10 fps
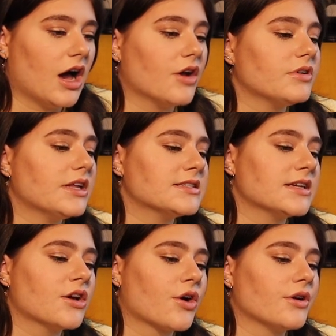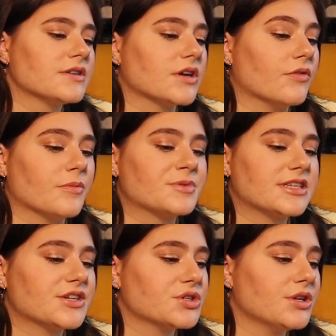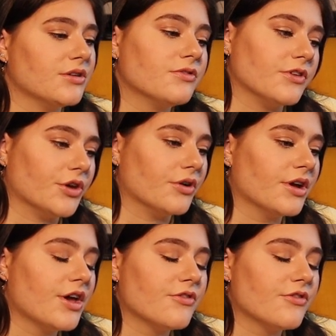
Unrelenting currents of obsession and fear,